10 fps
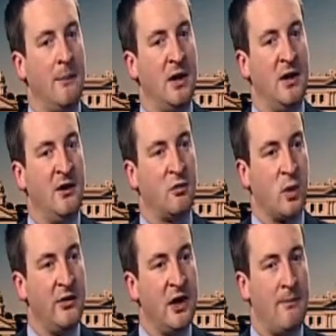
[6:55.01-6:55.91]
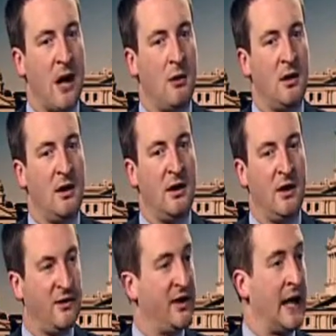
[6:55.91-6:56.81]
is really about,
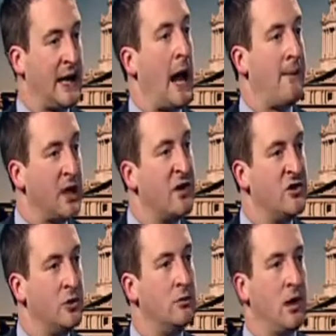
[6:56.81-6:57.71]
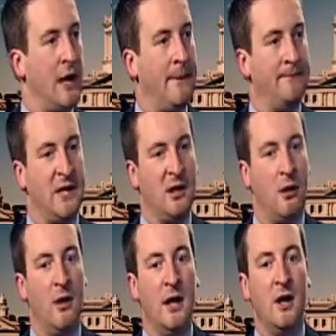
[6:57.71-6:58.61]
it's an economic issue. You
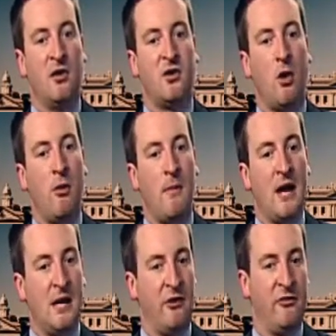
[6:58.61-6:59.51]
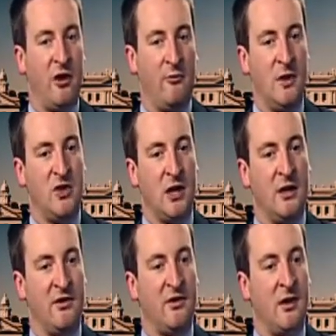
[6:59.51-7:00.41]
know, so many of
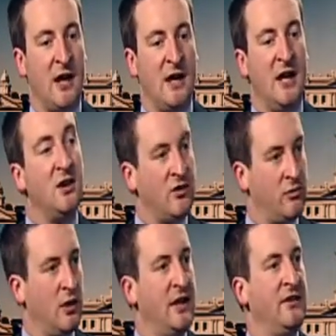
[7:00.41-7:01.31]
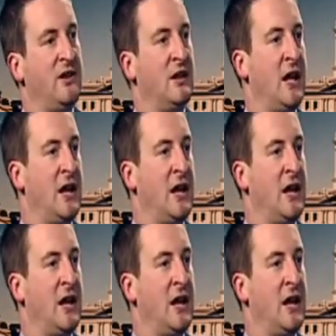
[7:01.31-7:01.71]
Michigan's industries and